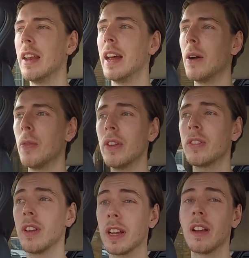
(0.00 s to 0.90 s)
Now,
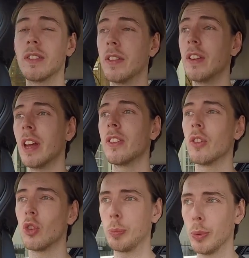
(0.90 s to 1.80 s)
this, like I said, this has
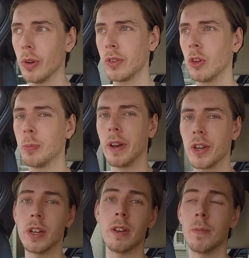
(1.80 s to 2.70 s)
the Sport
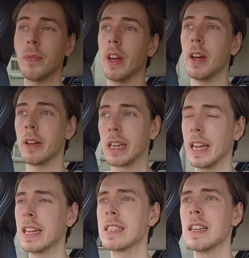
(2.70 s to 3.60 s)
suspension
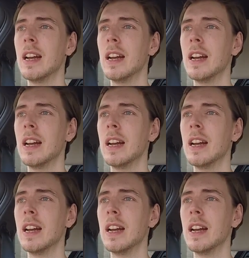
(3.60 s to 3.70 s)
kit,